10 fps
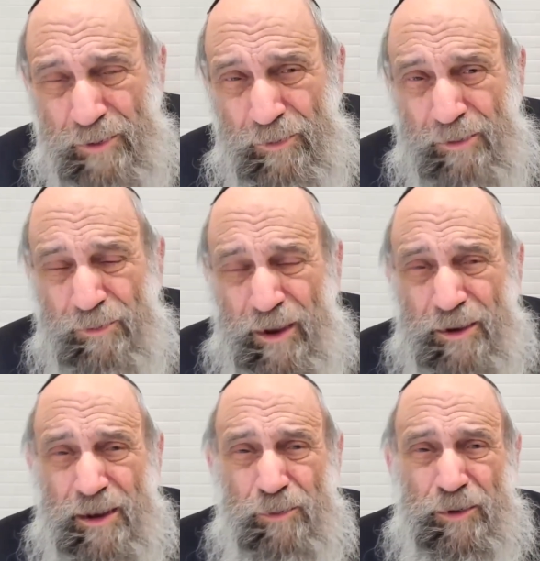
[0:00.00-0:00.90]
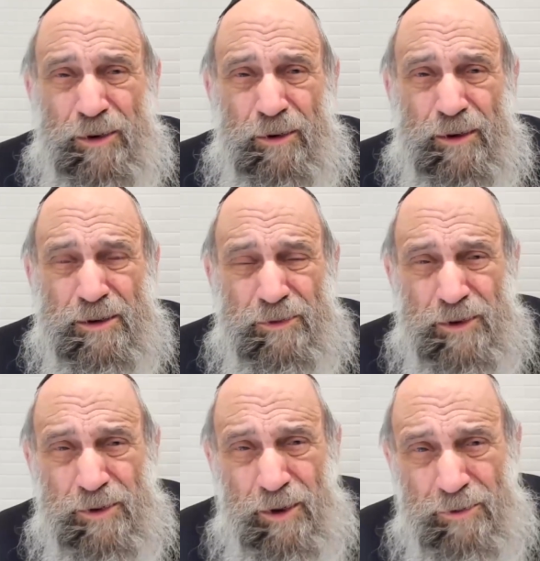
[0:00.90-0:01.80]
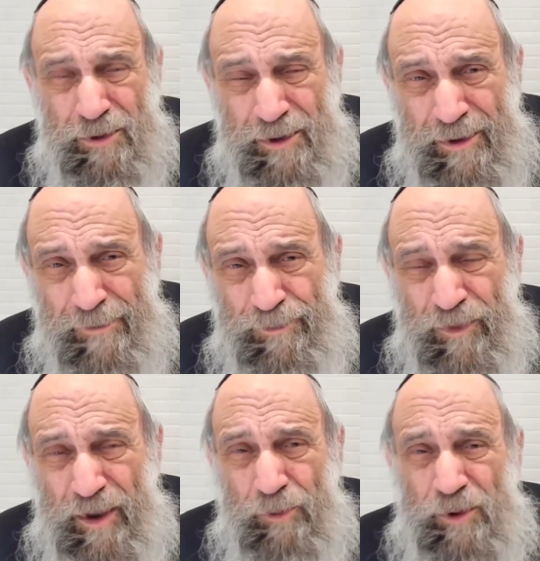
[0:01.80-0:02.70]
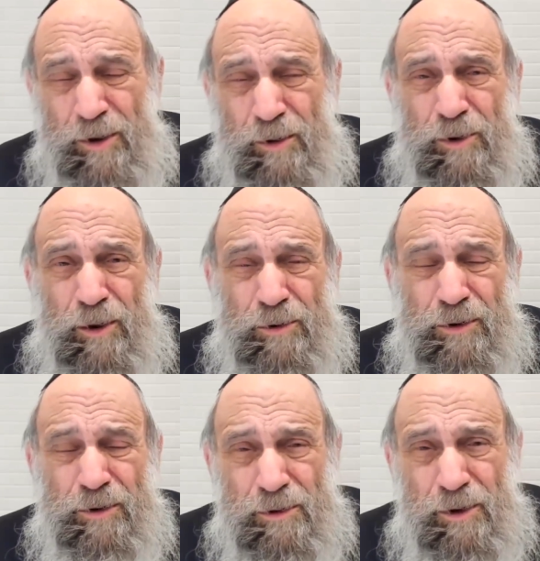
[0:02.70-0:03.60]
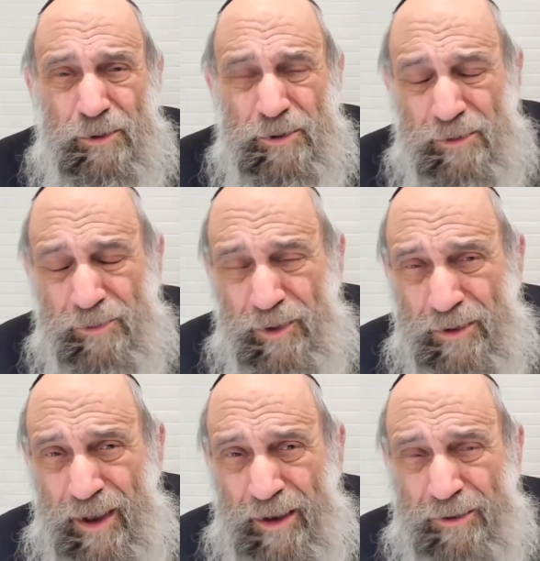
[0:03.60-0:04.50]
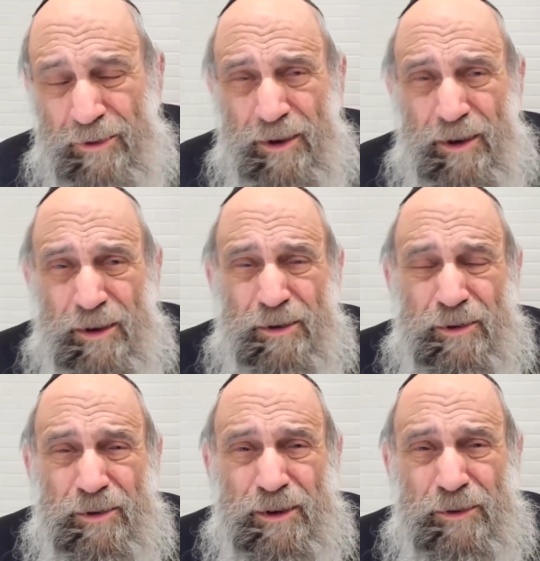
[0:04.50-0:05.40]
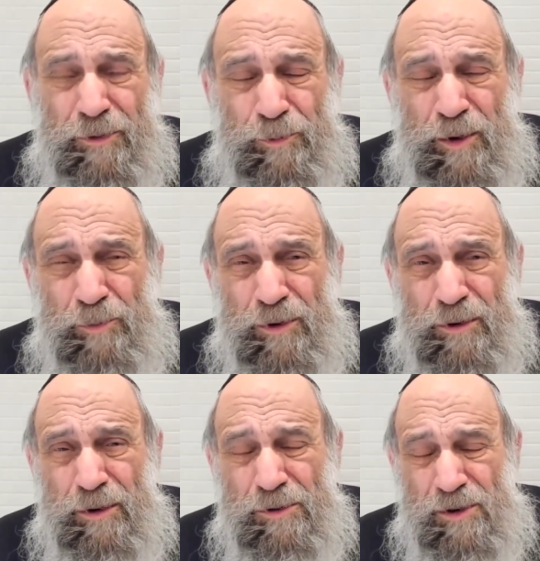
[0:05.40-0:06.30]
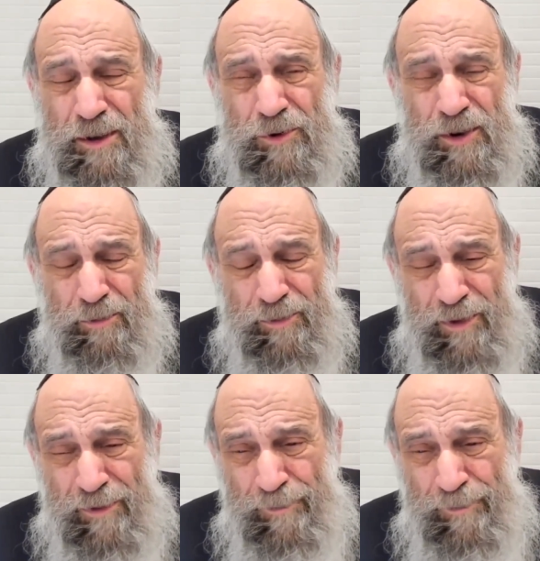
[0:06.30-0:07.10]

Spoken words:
By keeping the laws of the Torah, and become holier, higher level people close to Hashem.